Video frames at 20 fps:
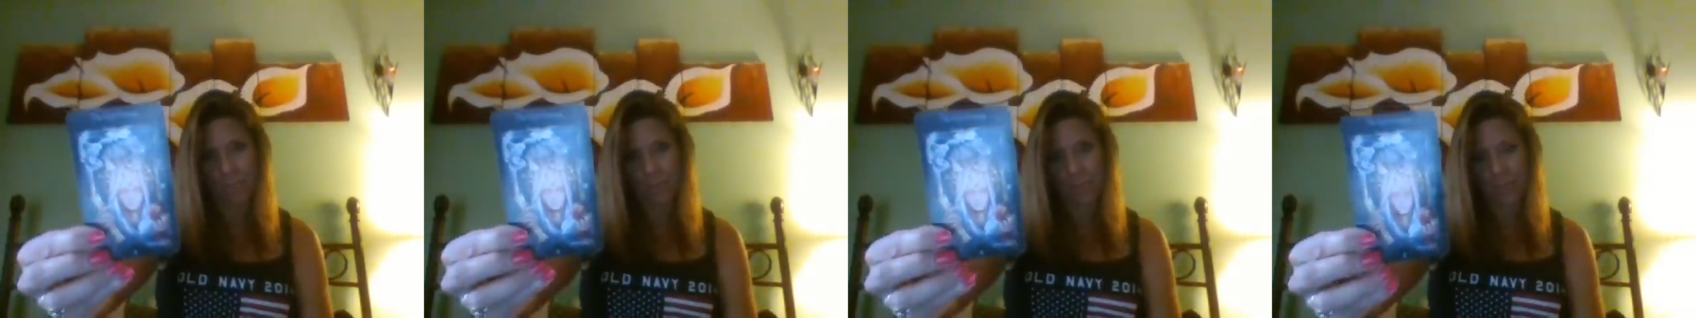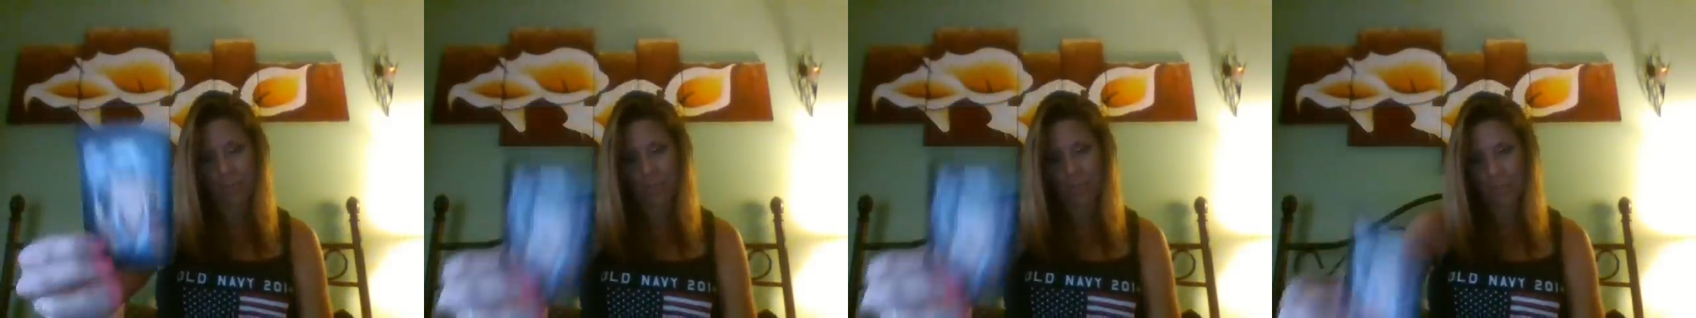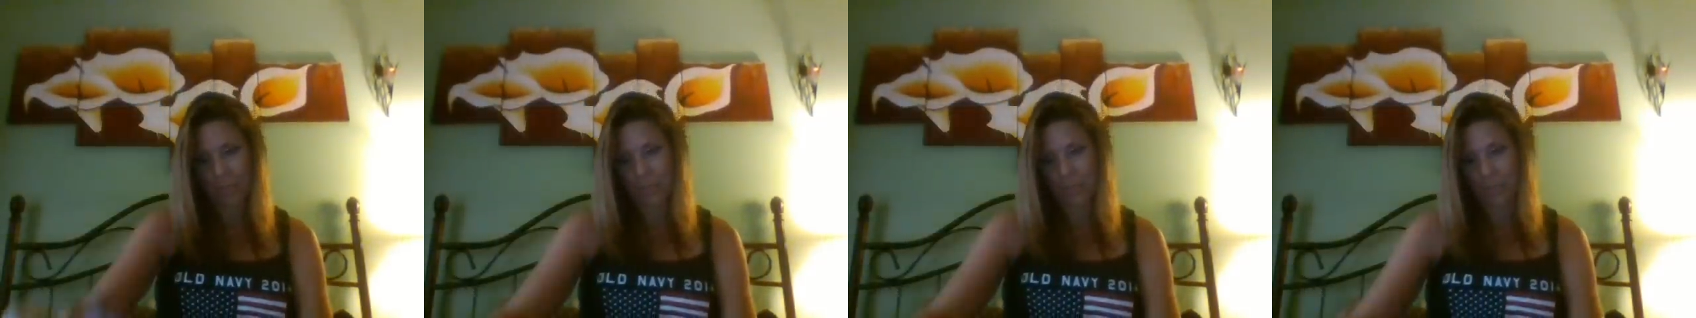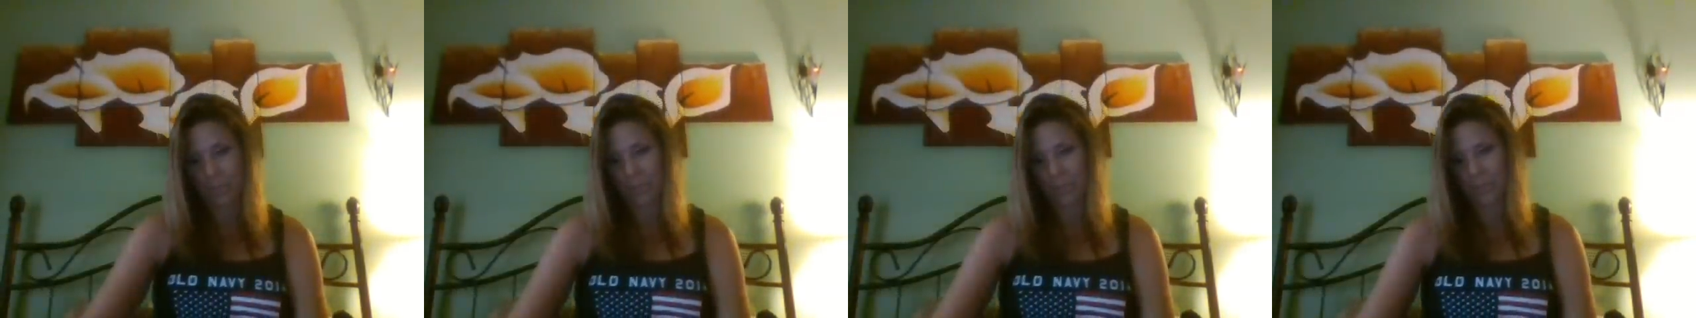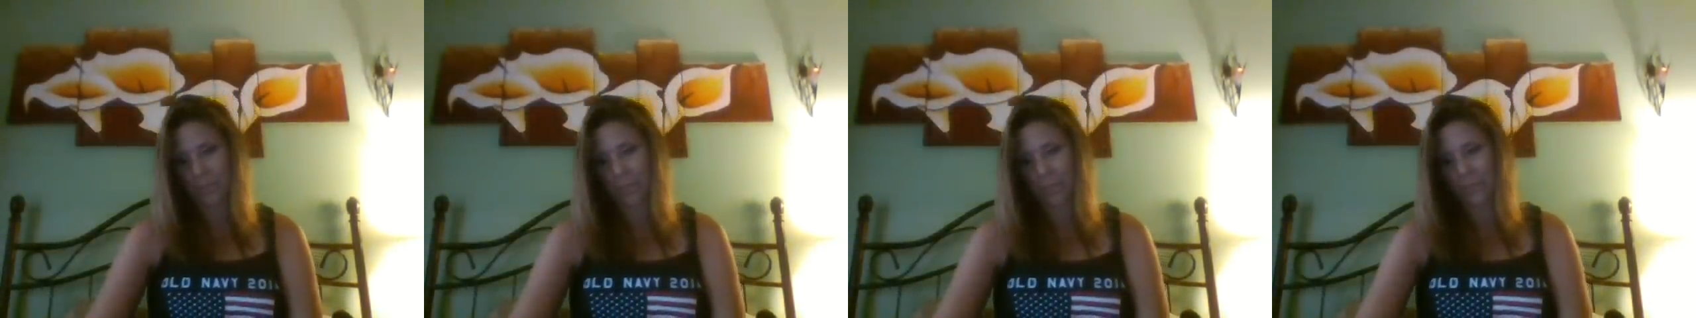
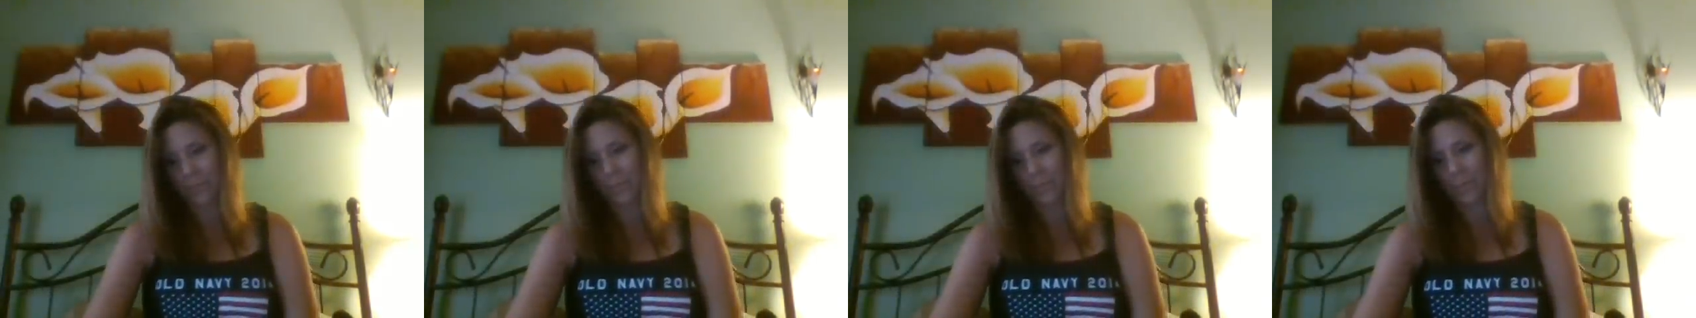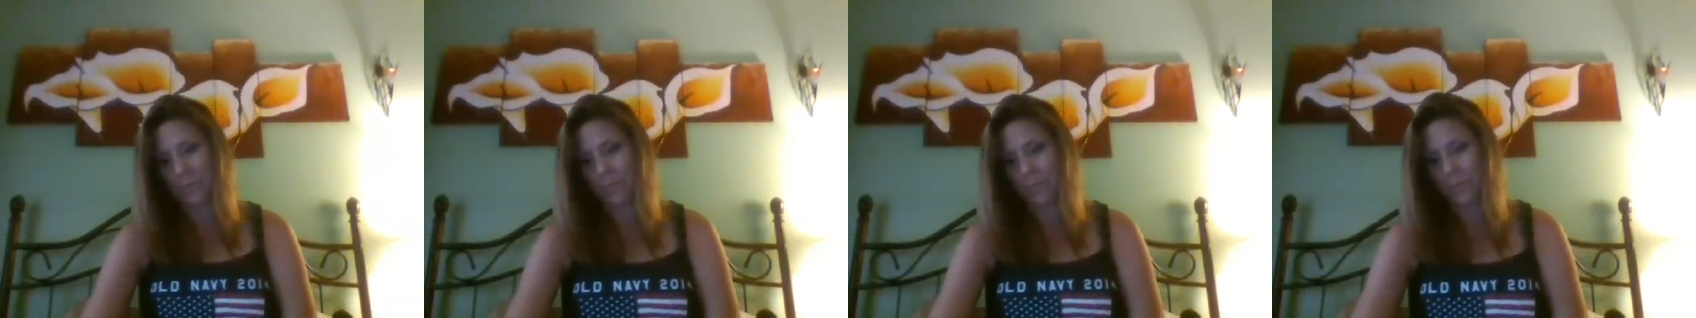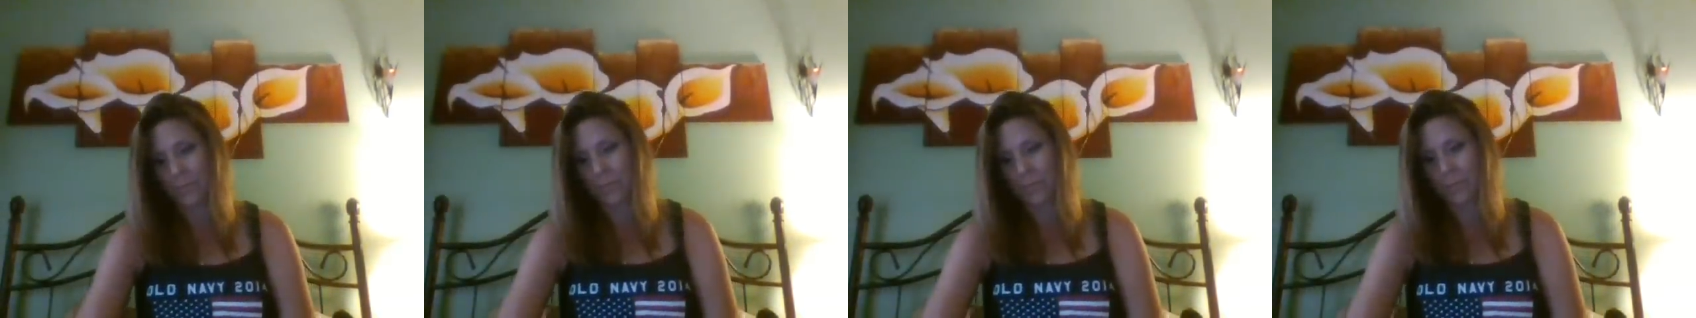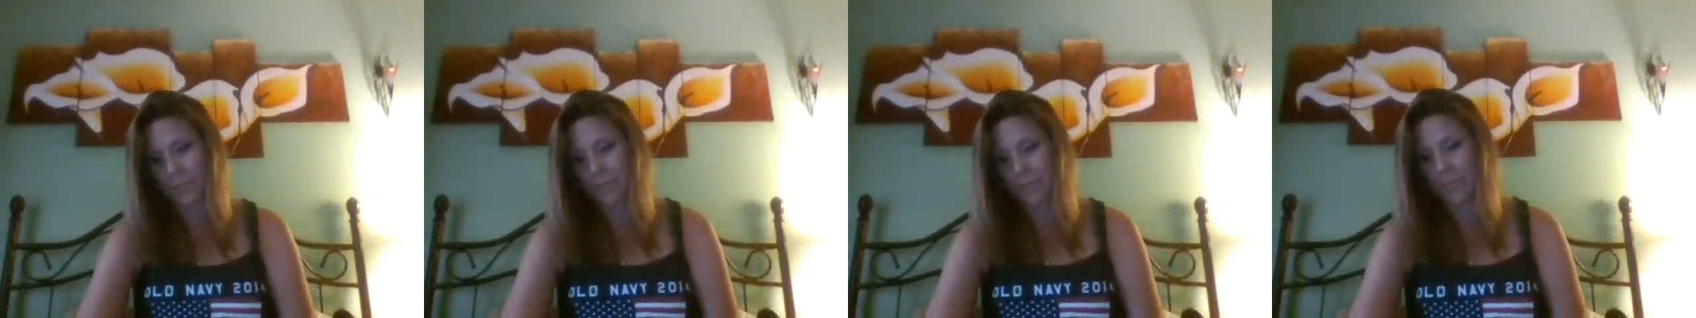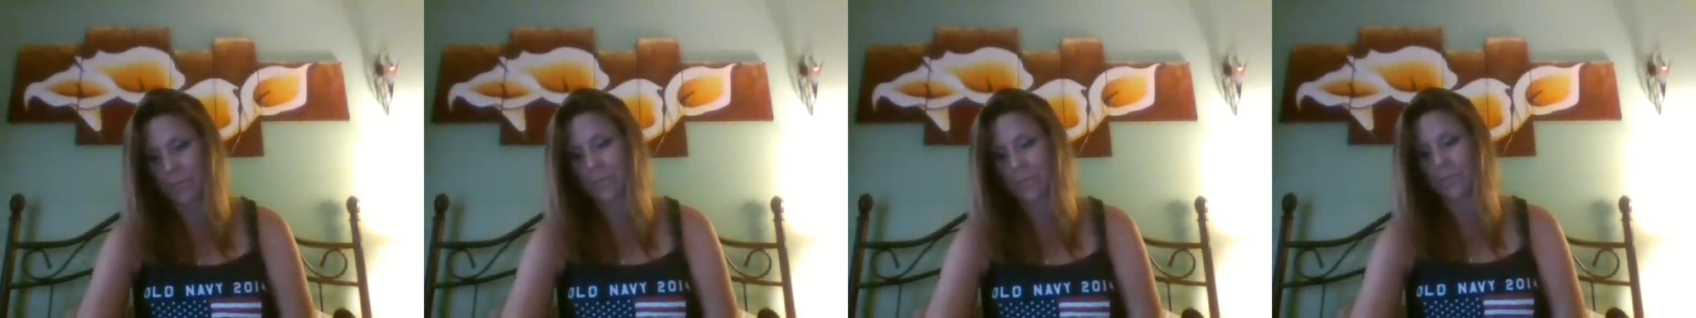
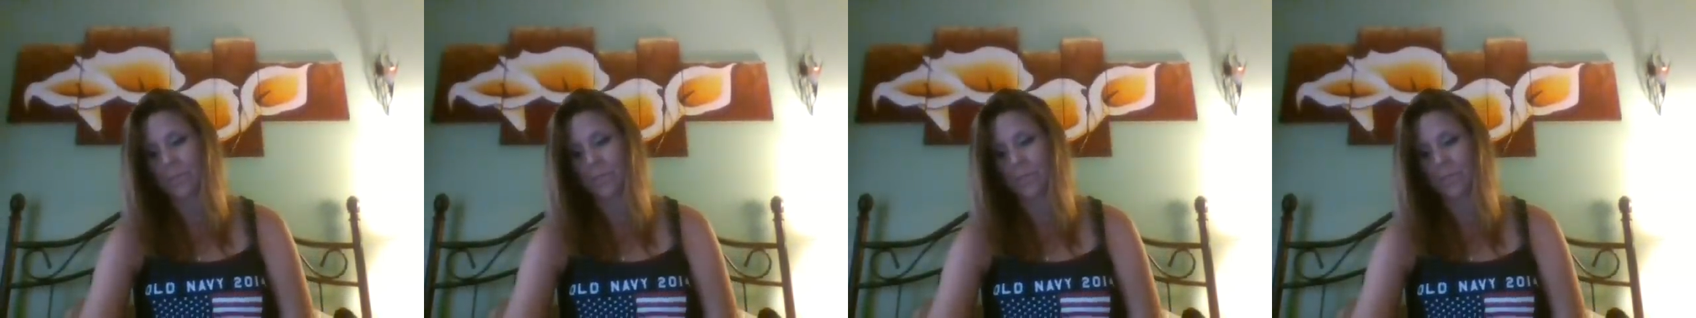No one is speaking in this clip.